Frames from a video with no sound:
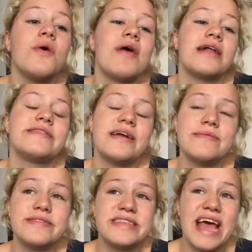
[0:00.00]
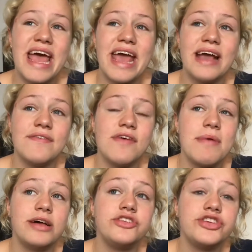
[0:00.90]
We ended up staying for
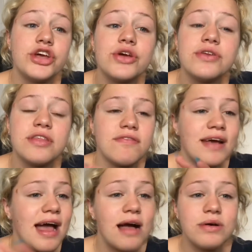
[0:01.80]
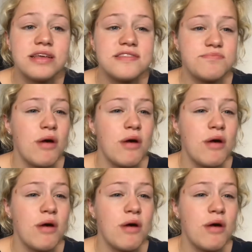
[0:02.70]
about 2 to 3 hours,